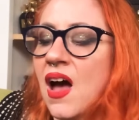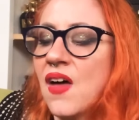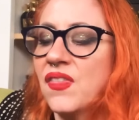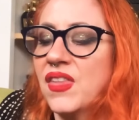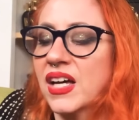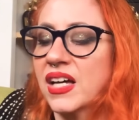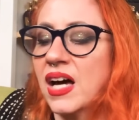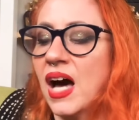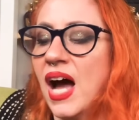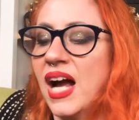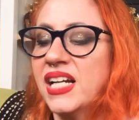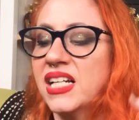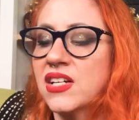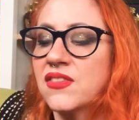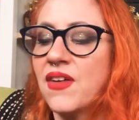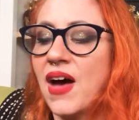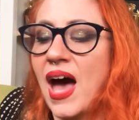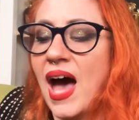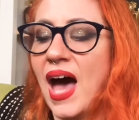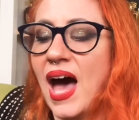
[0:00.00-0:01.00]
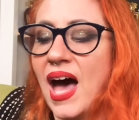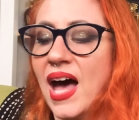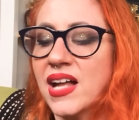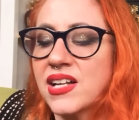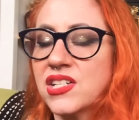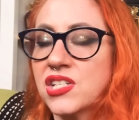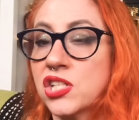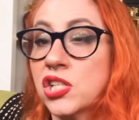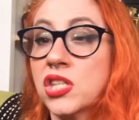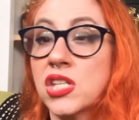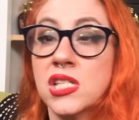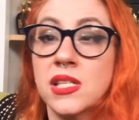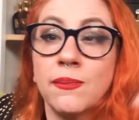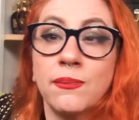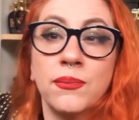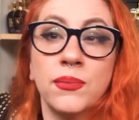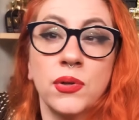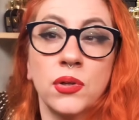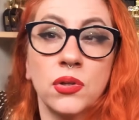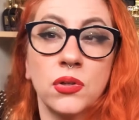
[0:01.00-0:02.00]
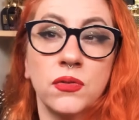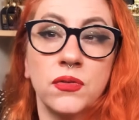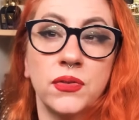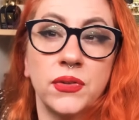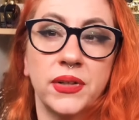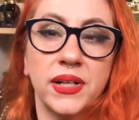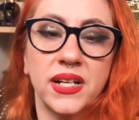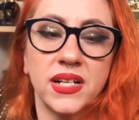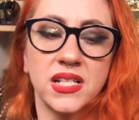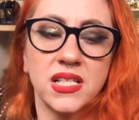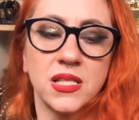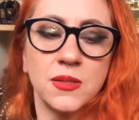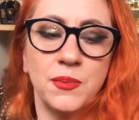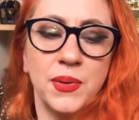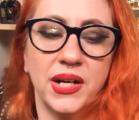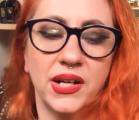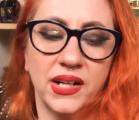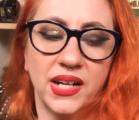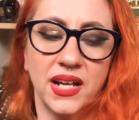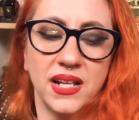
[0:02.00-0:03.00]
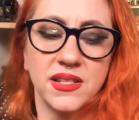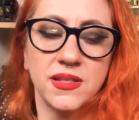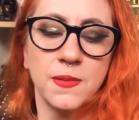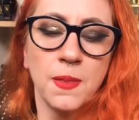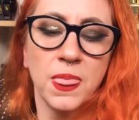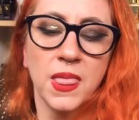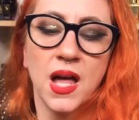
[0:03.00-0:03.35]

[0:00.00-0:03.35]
that kind of adds to this beautiful experience